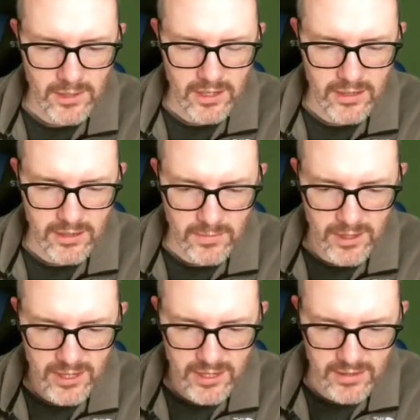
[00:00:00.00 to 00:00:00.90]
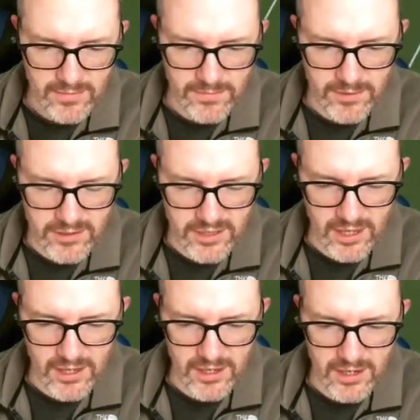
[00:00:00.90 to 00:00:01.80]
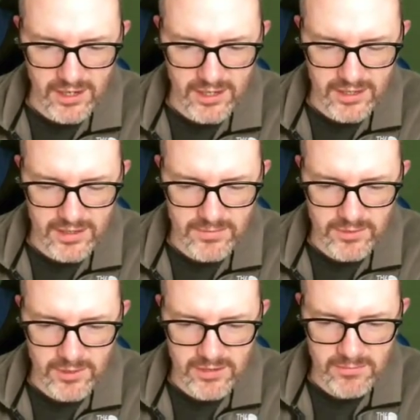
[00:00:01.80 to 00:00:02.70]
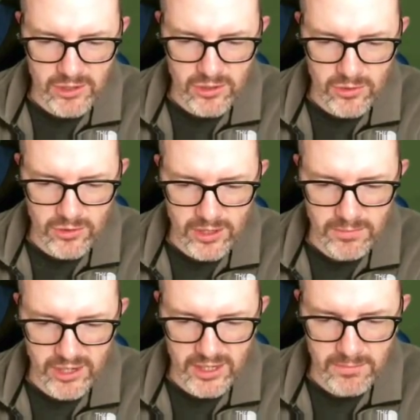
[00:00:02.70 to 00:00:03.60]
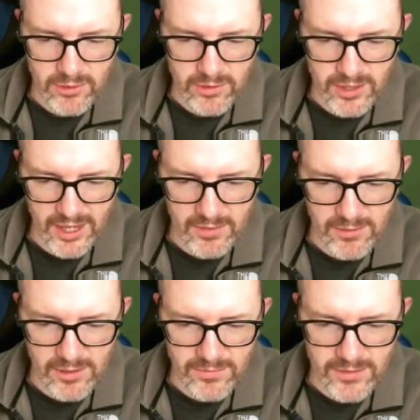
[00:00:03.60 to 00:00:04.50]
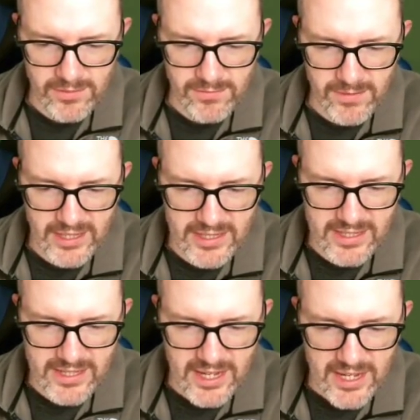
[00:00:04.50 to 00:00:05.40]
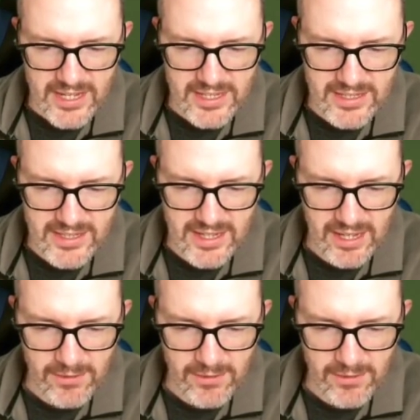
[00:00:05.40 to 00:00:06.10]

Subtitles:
we're underway, and first highlight comes with Mallorca bringing the ball out of defence. Let's see